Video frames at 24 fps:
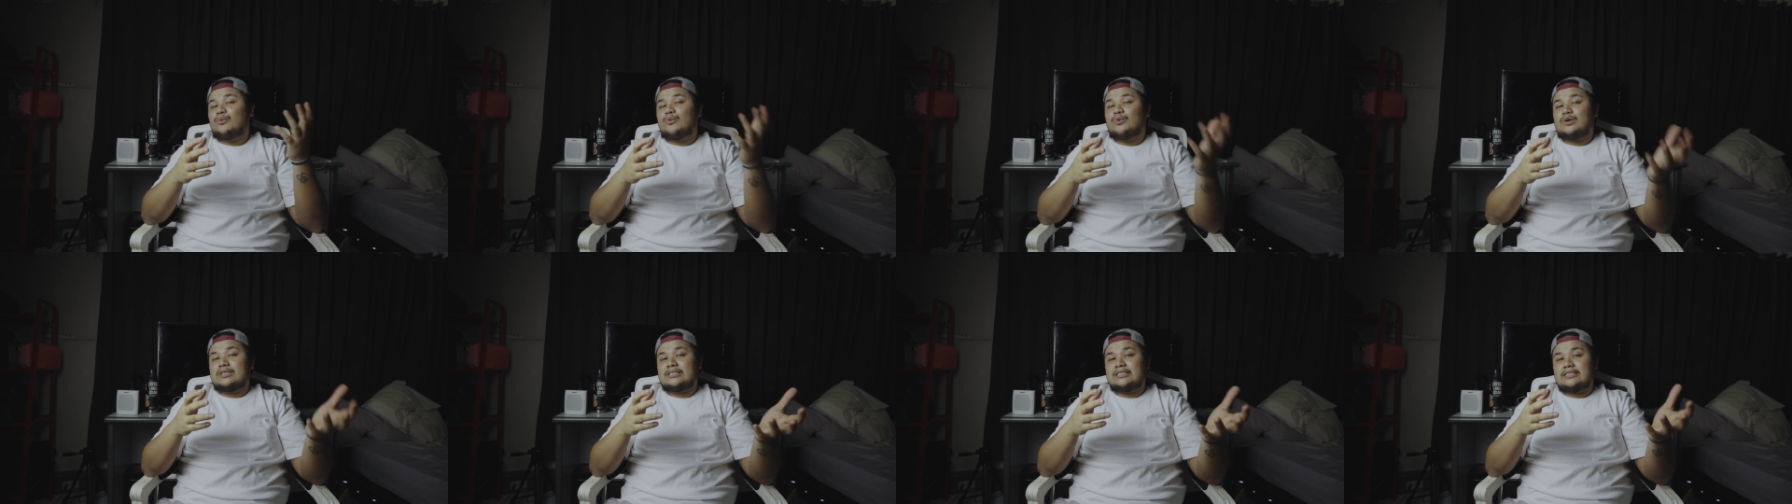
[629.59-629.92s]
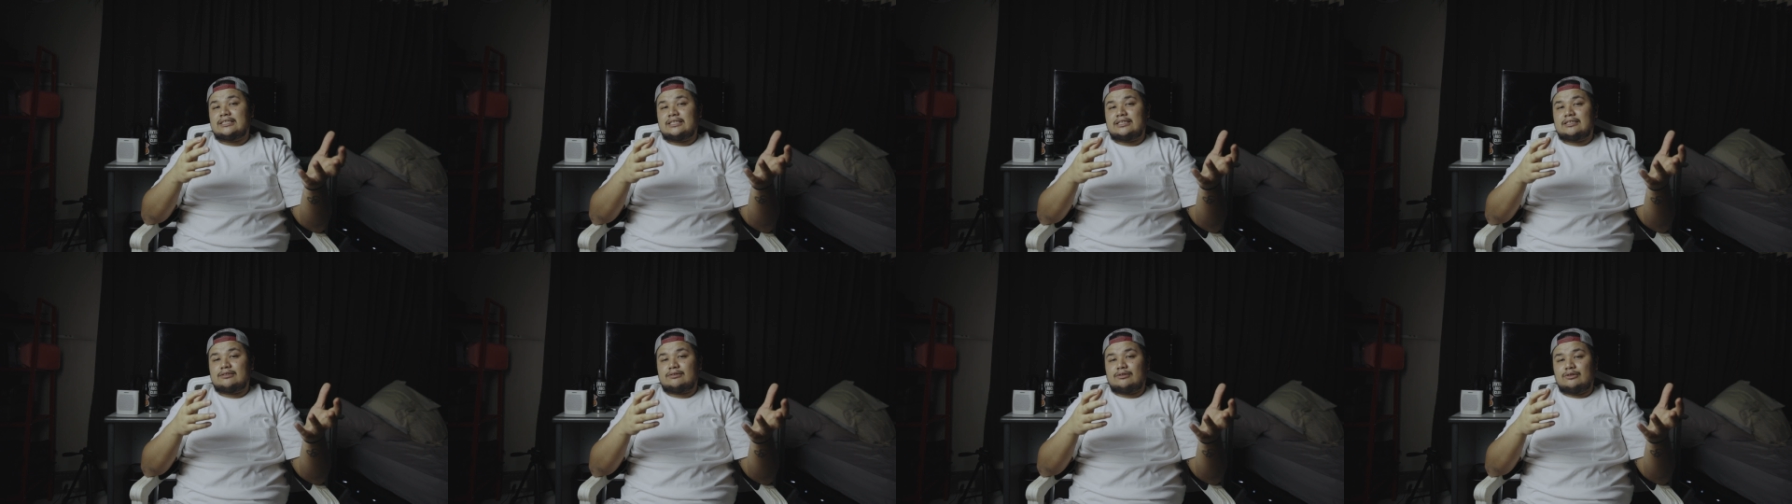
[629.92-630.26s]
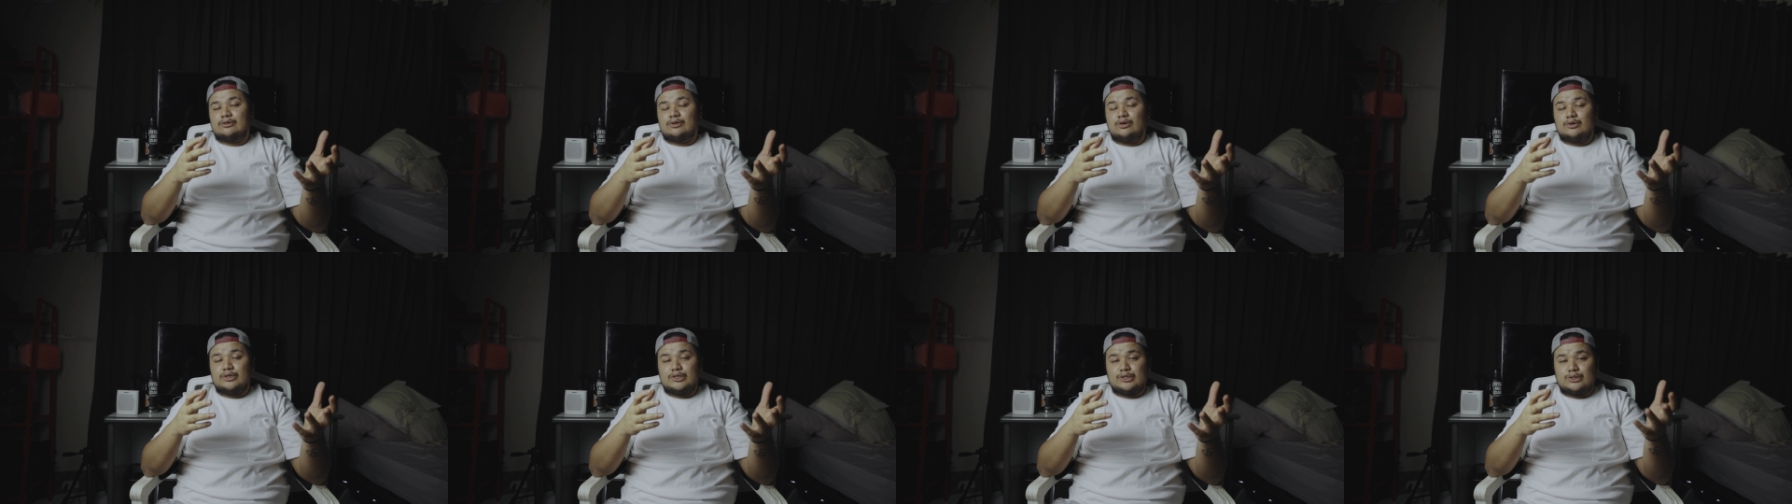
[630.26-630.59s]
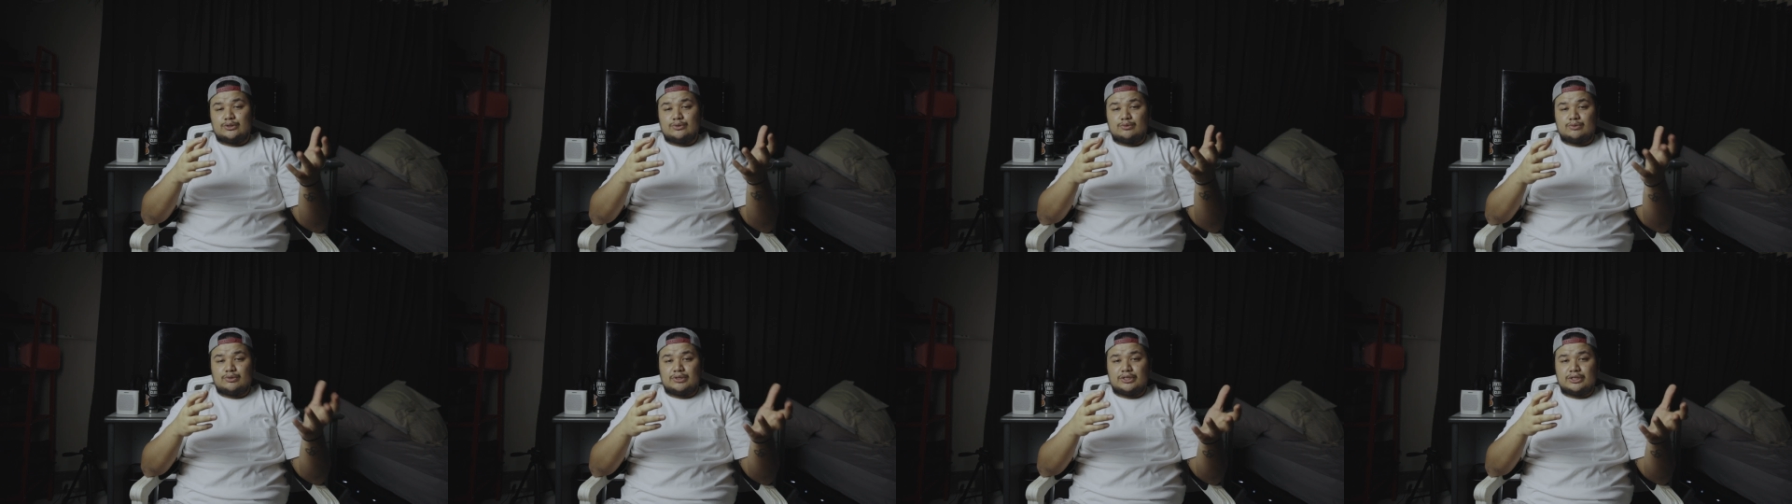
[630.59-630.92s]
wasn't going
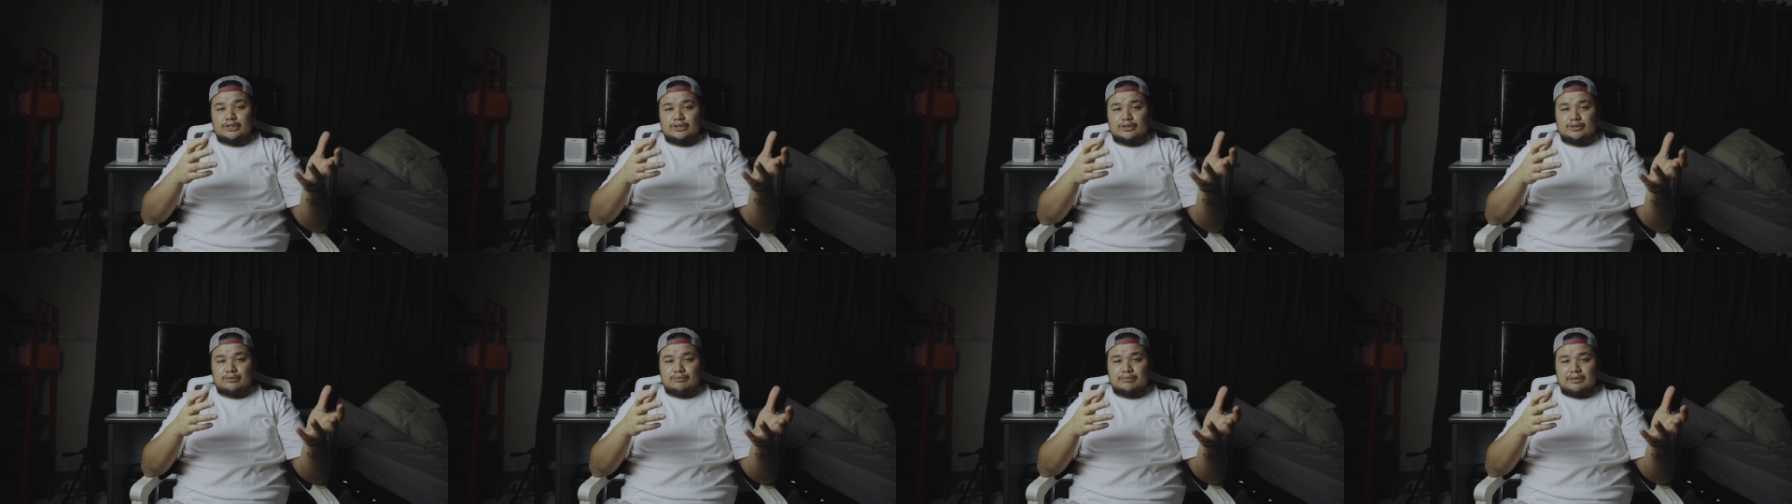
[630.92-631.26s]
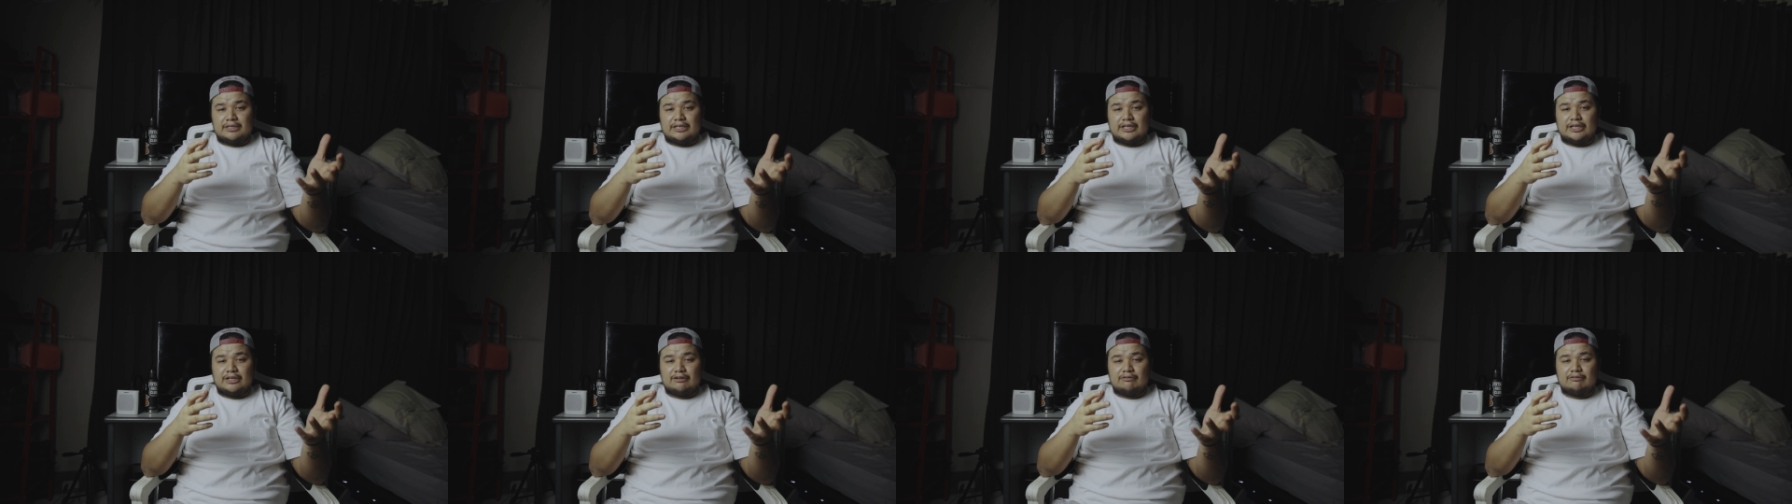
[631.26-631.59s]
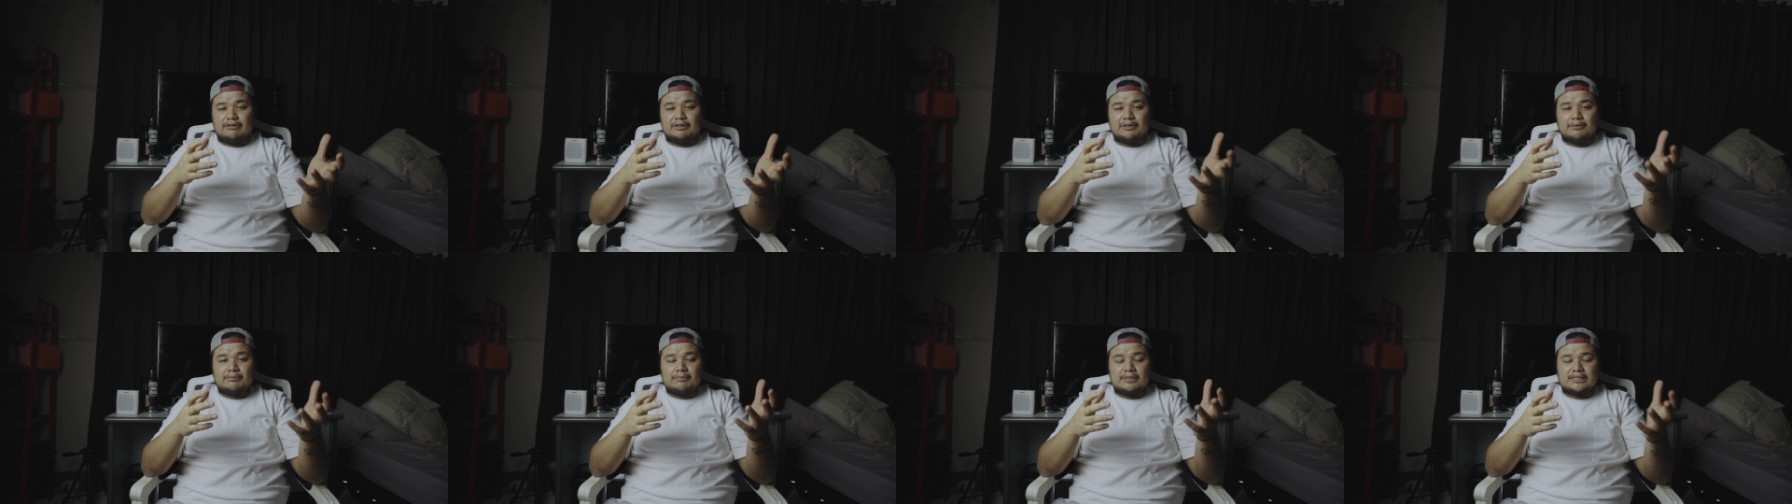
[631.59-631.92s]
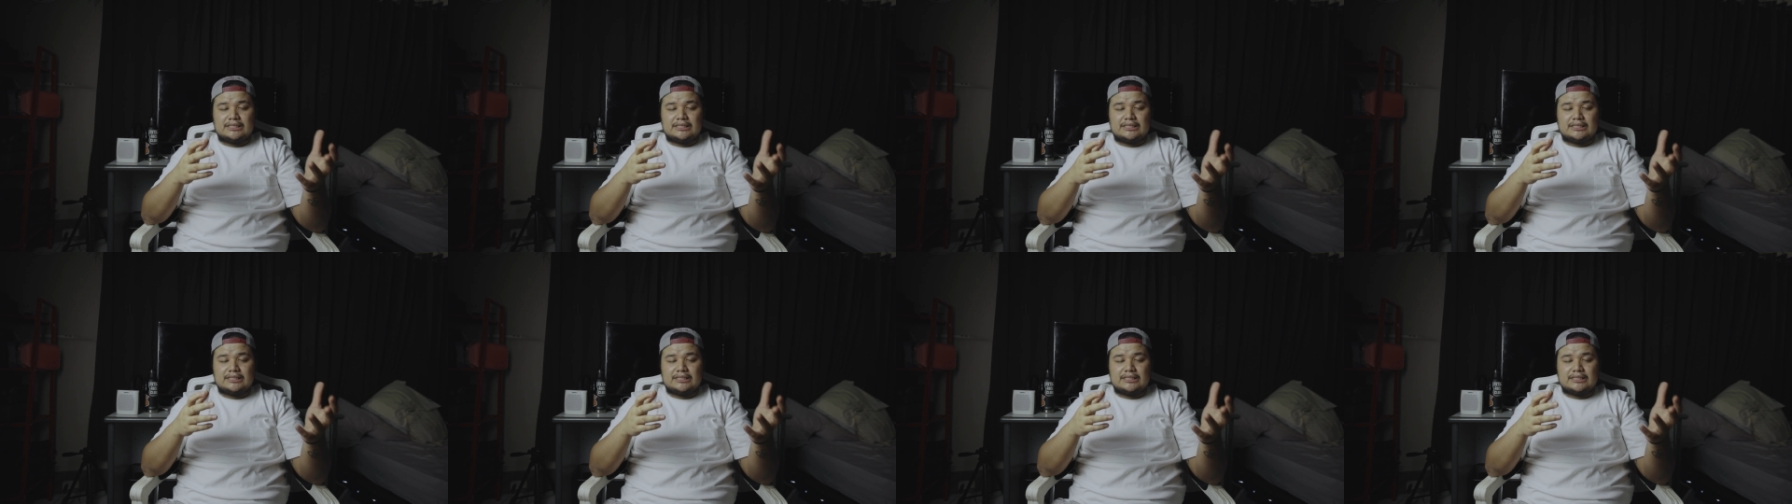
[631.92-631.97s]
to work to begin with,